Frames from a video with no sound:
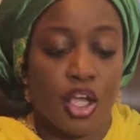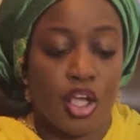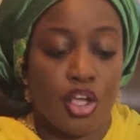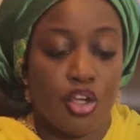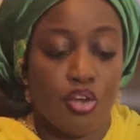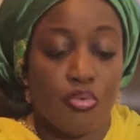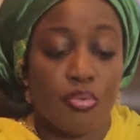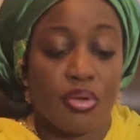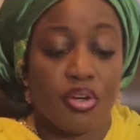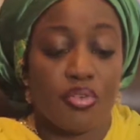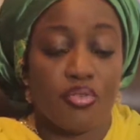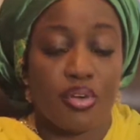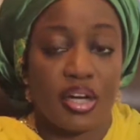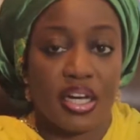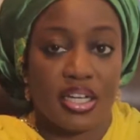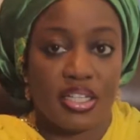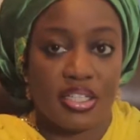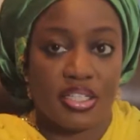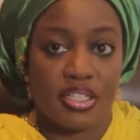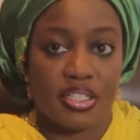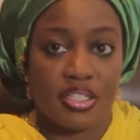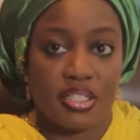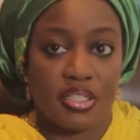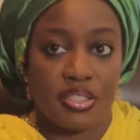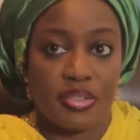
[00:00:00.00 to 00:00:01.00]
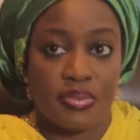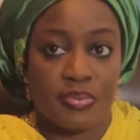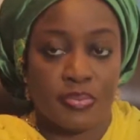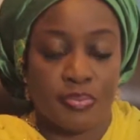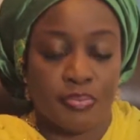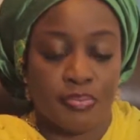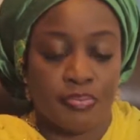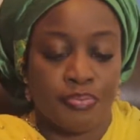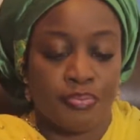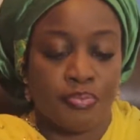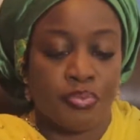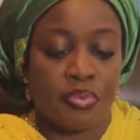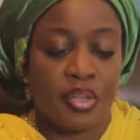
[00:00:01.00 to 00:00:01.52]
Human rights.
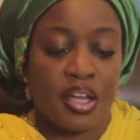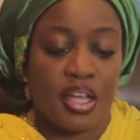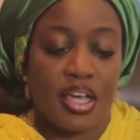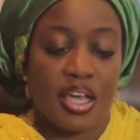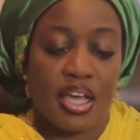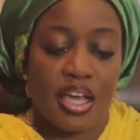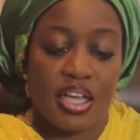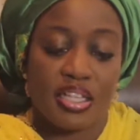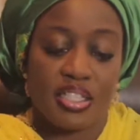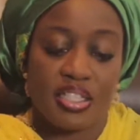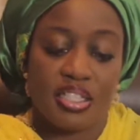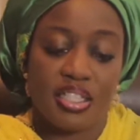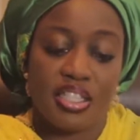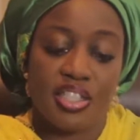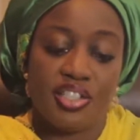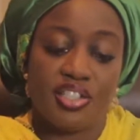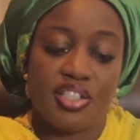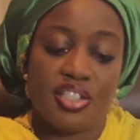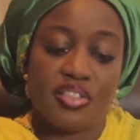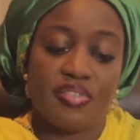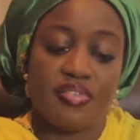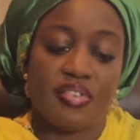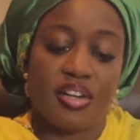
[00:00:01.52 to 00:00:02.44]
SDG